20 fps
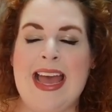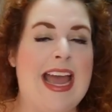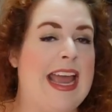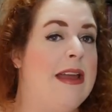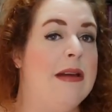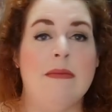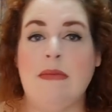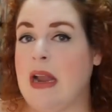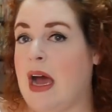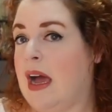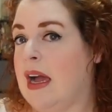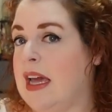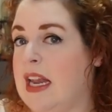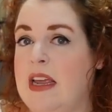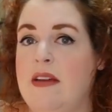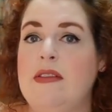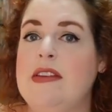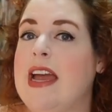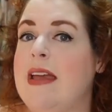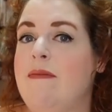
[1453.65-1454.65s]
I am not
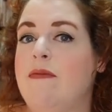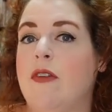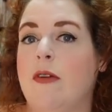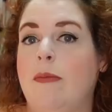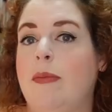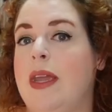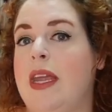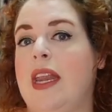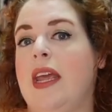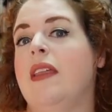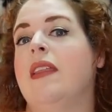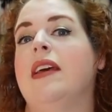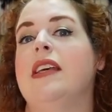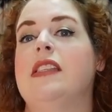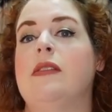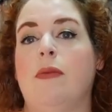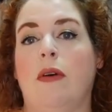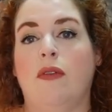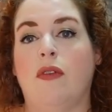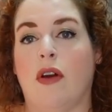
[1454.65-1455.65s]
gonna have time for beading
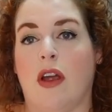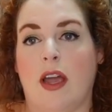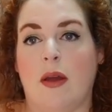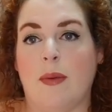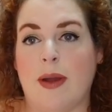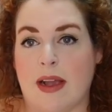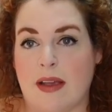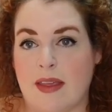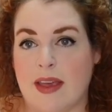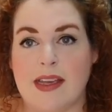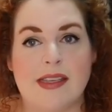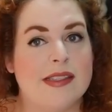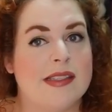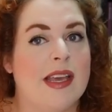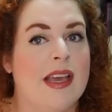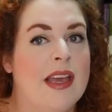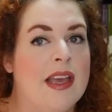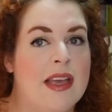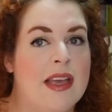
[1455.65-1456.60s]
this before I wear this